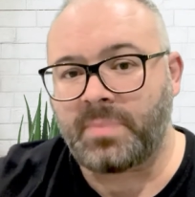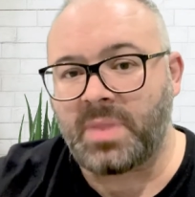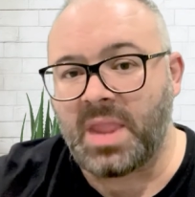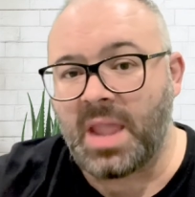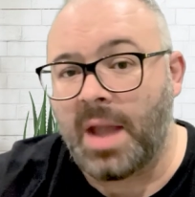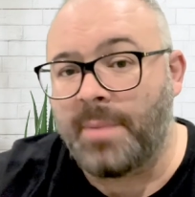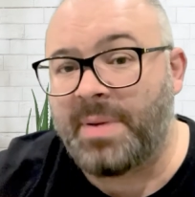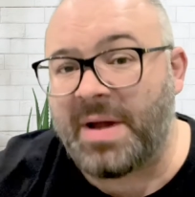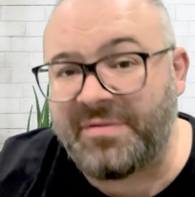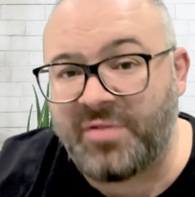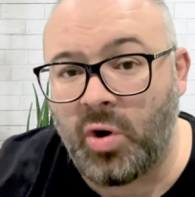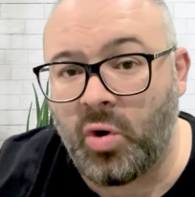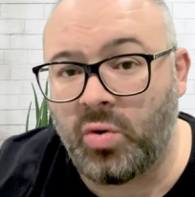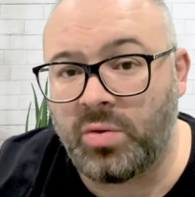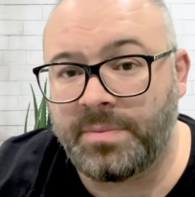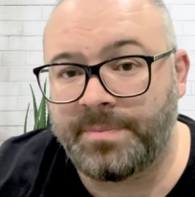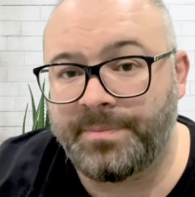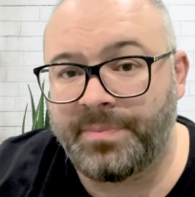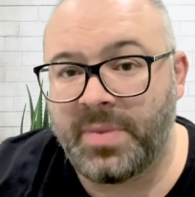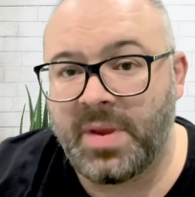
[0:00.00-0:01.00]
Above
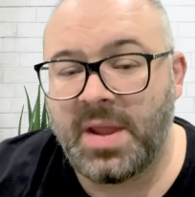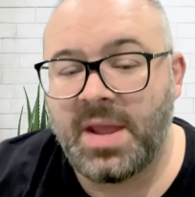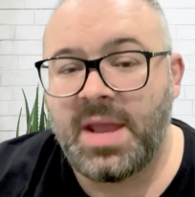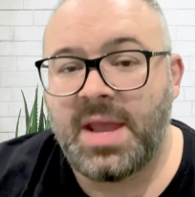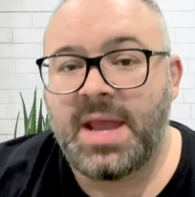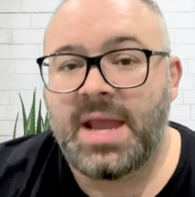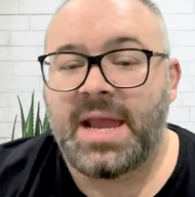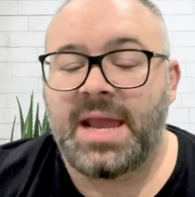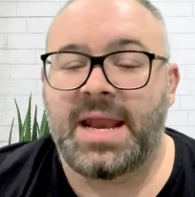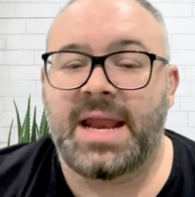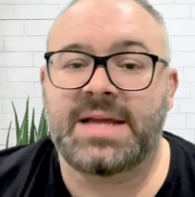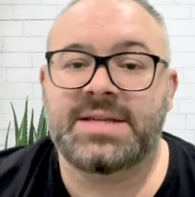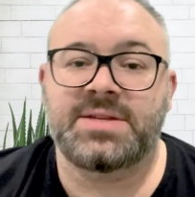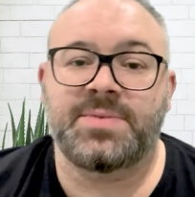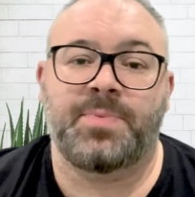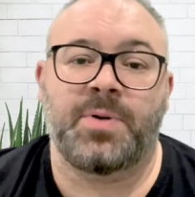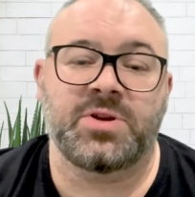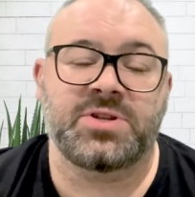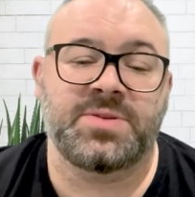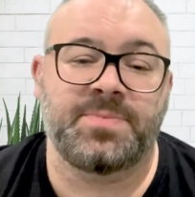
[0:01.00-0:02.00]
all, it has the
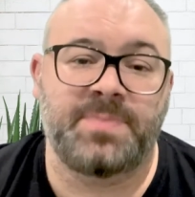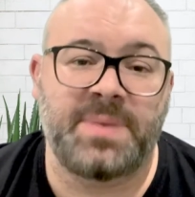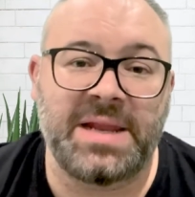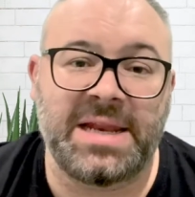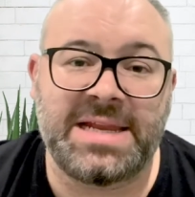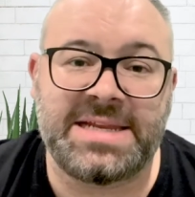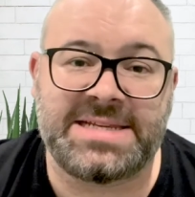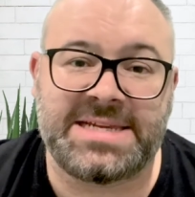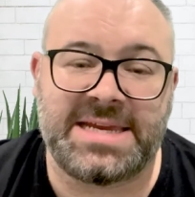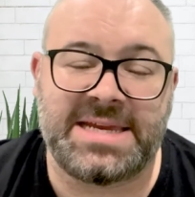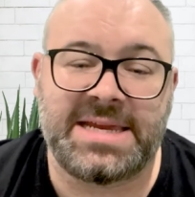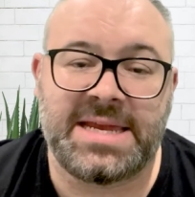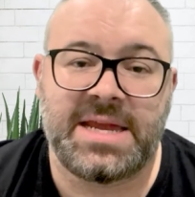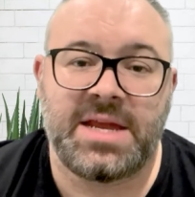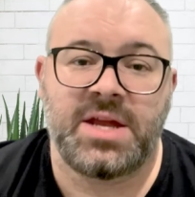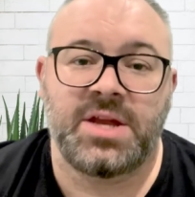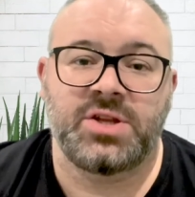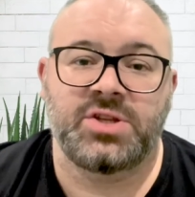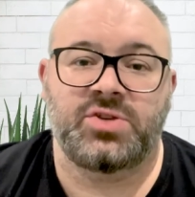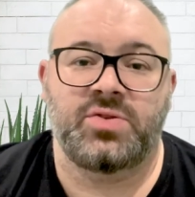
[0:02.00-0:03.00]
possibility
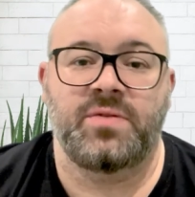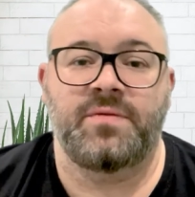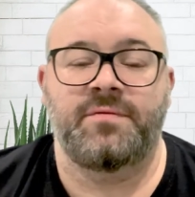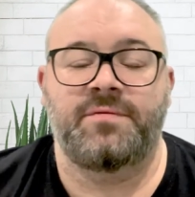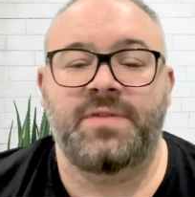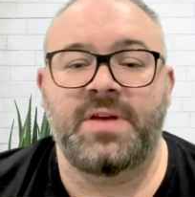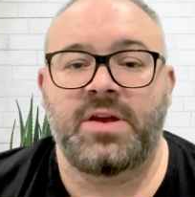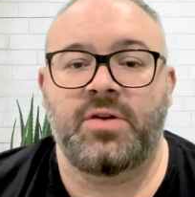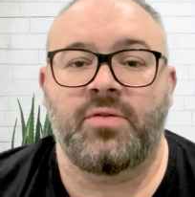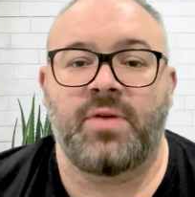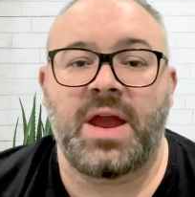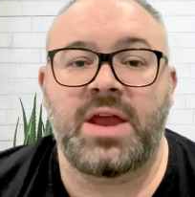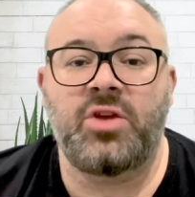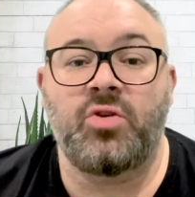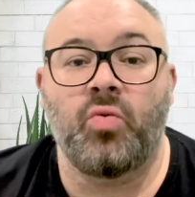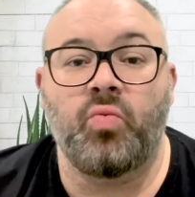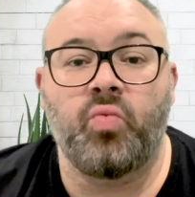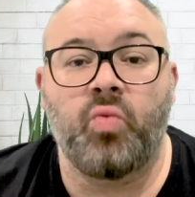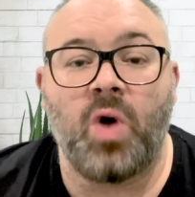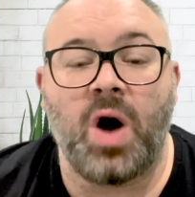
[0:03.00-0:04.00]
to invigorate
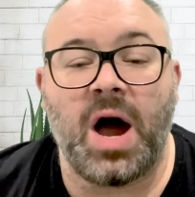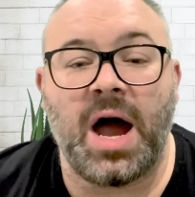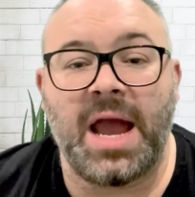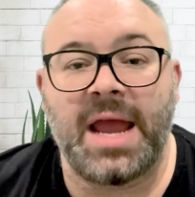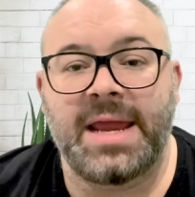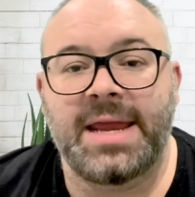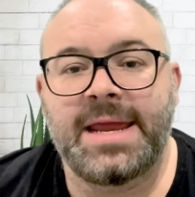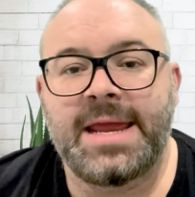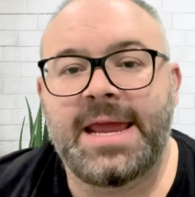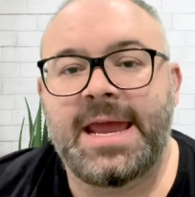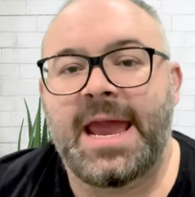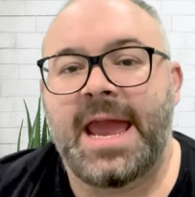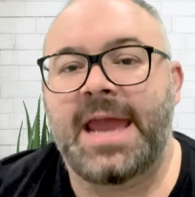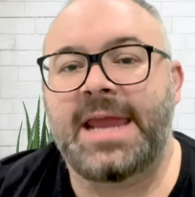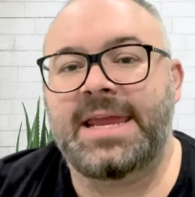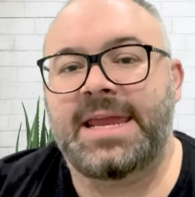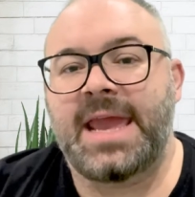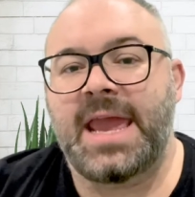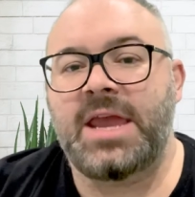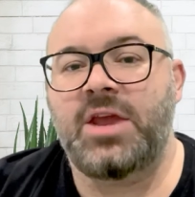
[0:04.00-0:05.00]
your why
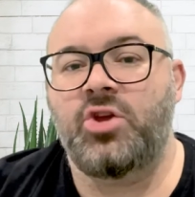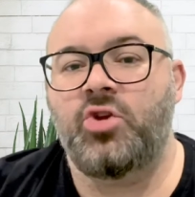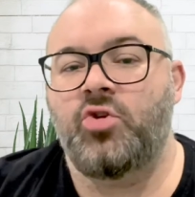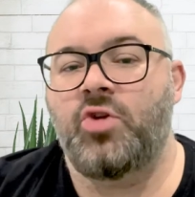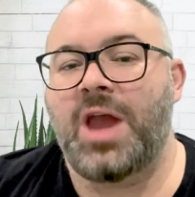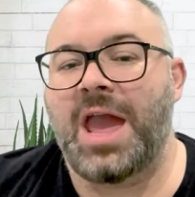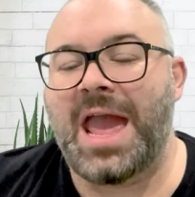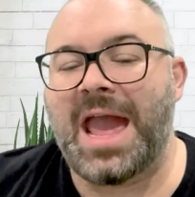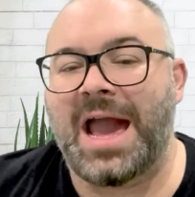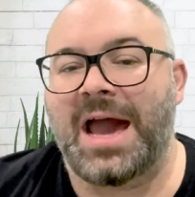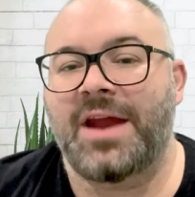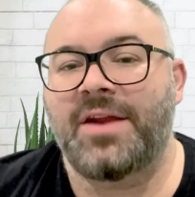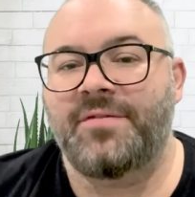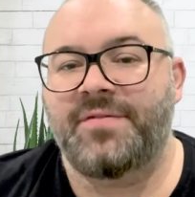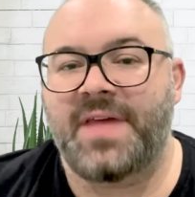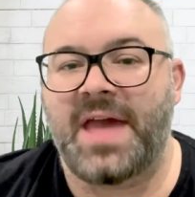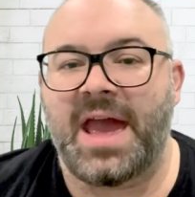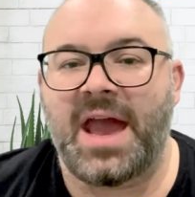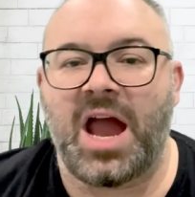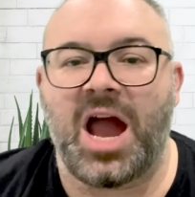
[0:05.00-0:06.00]
and get you out of
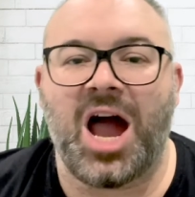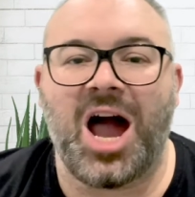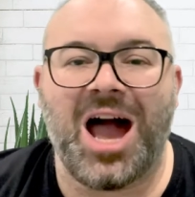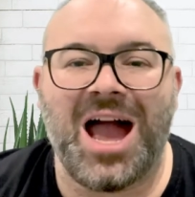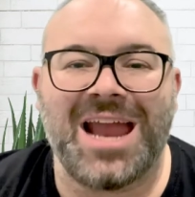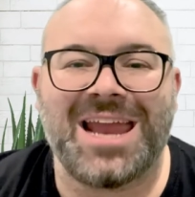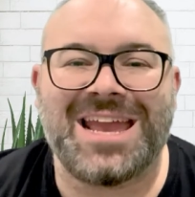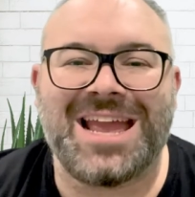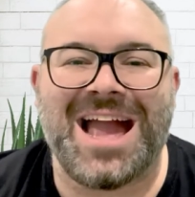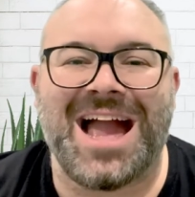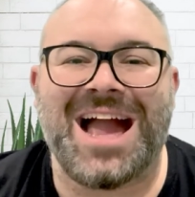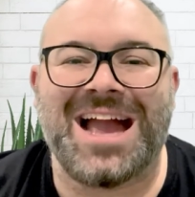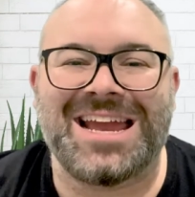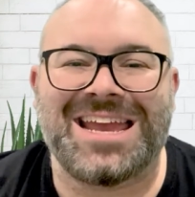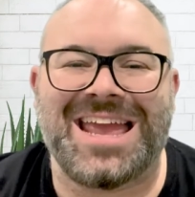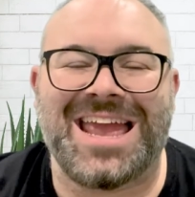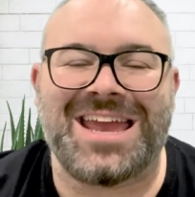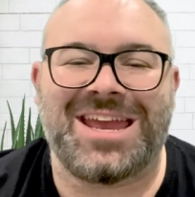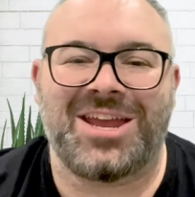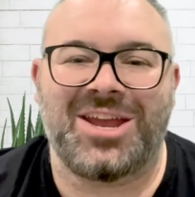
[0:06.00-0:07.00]
that I can't
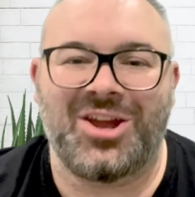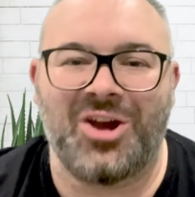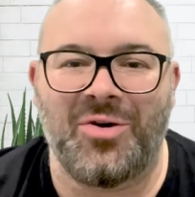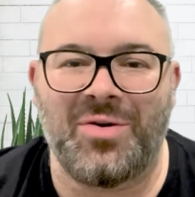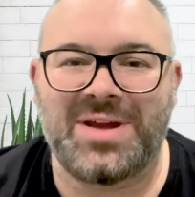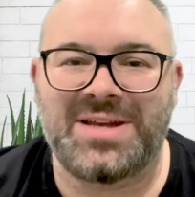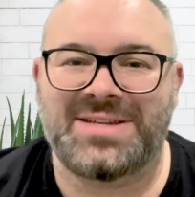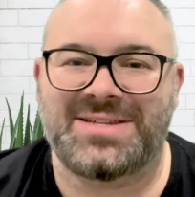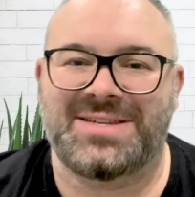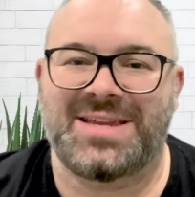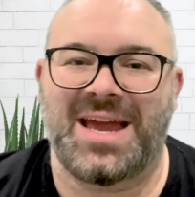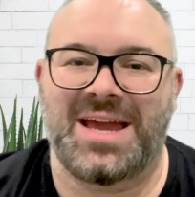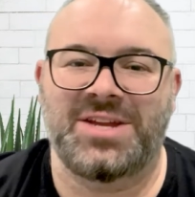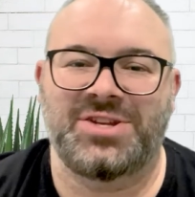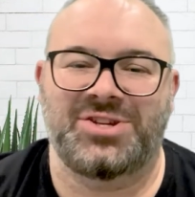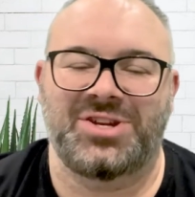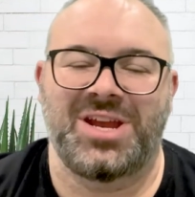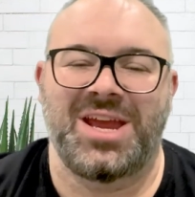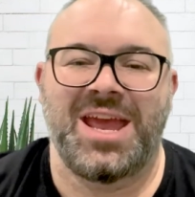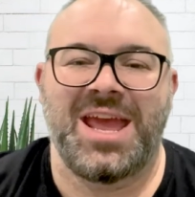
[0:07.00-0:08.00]
get going
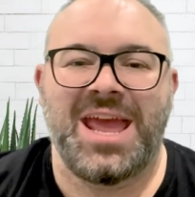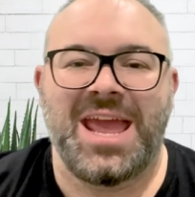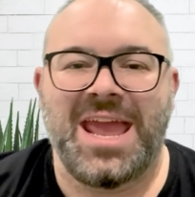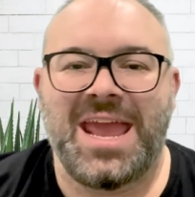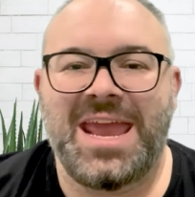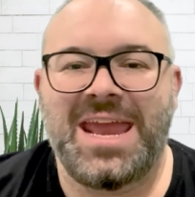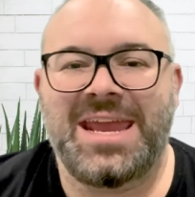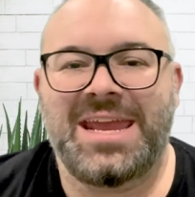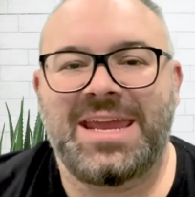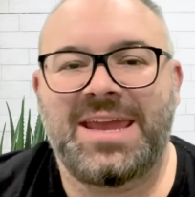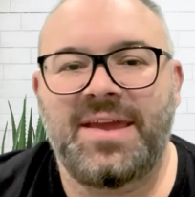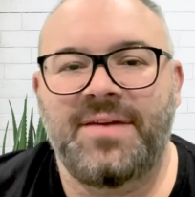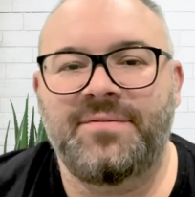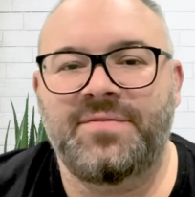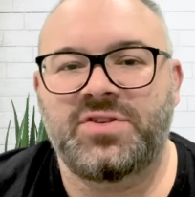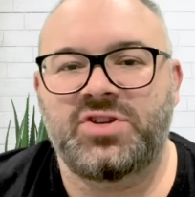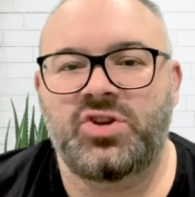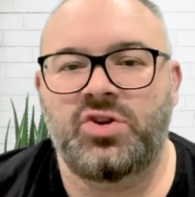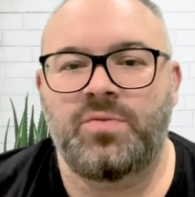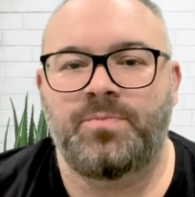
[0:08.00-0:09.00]
stage it
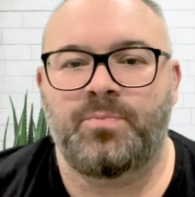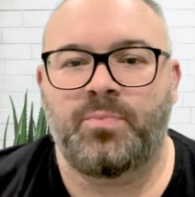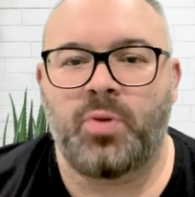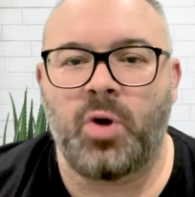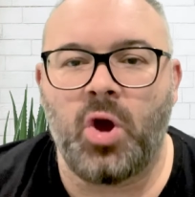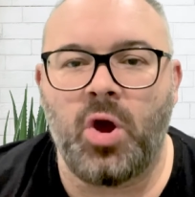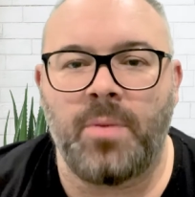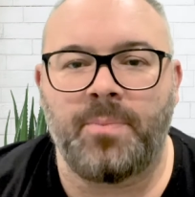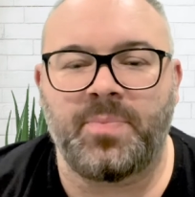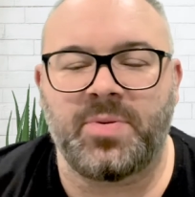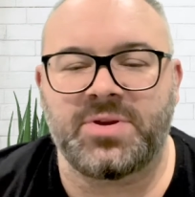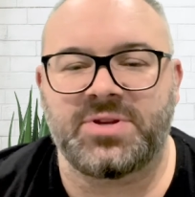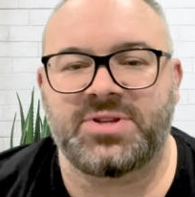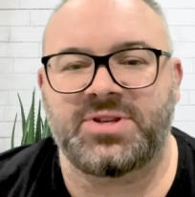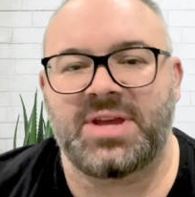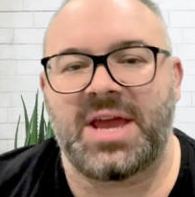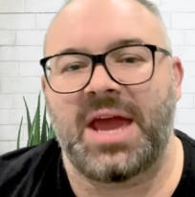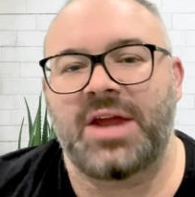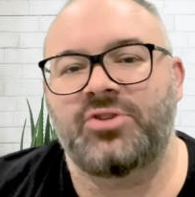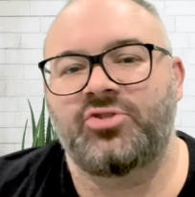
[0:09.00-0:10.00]
gives you
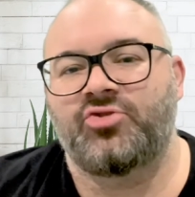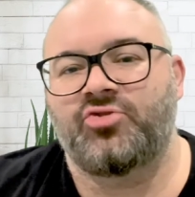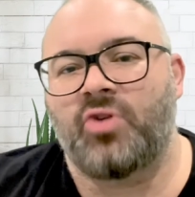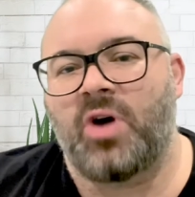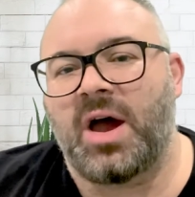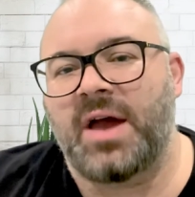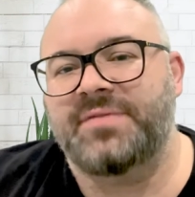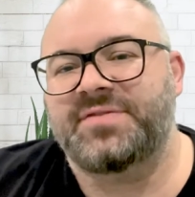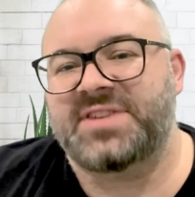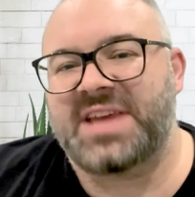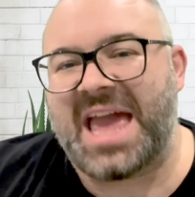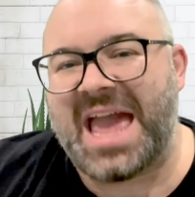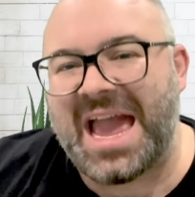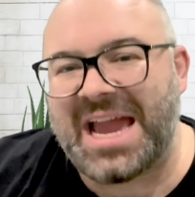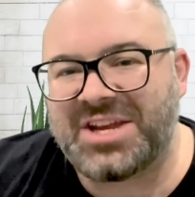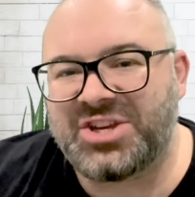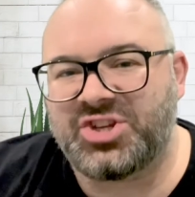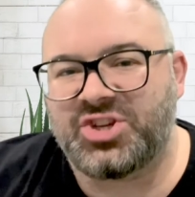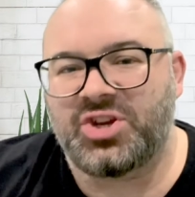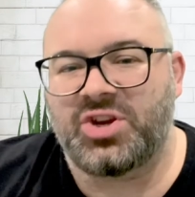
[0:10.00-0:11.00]
purpose and drives
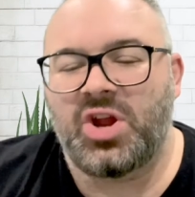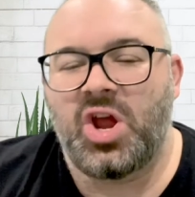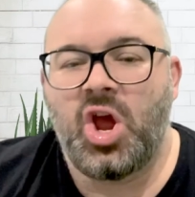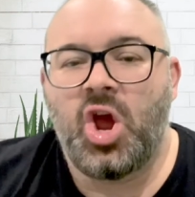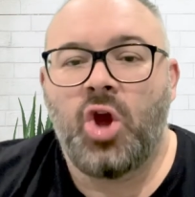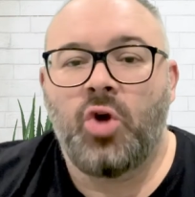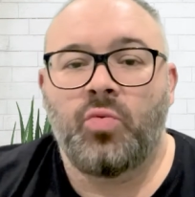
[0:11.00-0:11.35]
action,